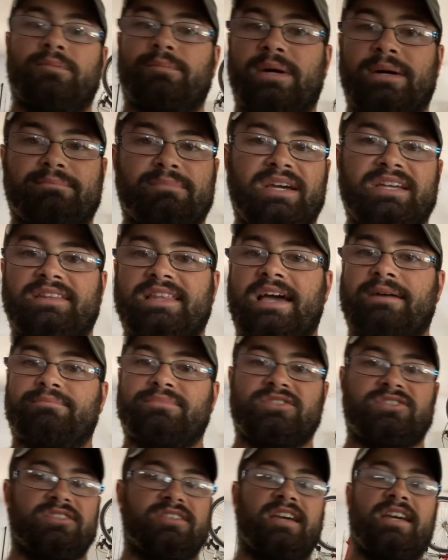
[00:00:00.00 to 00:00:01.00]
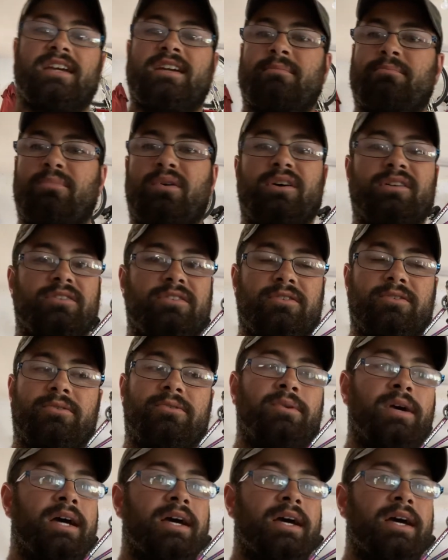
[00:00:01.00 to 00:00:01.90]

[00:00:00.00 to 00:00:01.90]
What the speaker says: I made that mistake and bought 2.